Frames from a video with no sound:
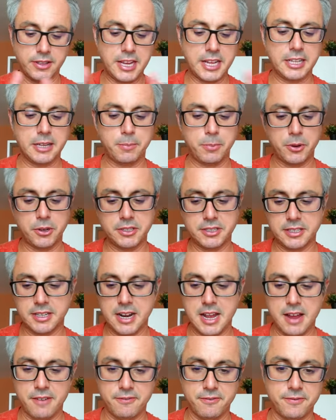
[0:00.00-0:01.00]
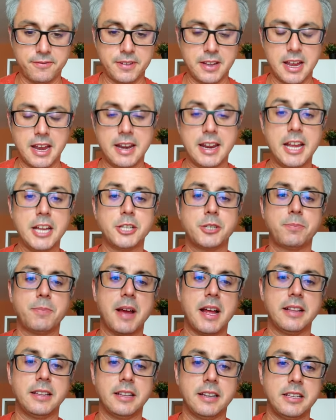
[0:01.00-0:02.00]
data points that have an age
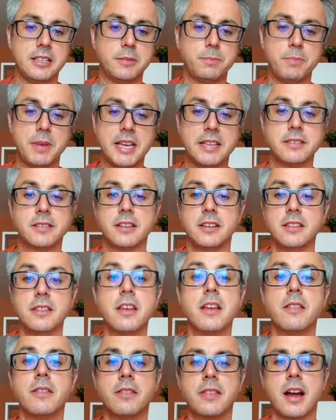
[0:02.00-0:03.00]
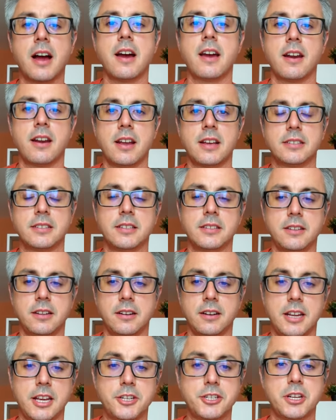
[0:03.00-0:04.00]
span that is basically the entire last
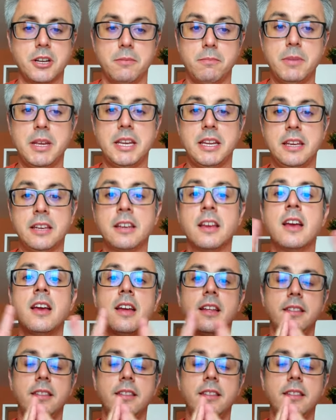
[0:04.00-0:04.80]
interglacial, meaning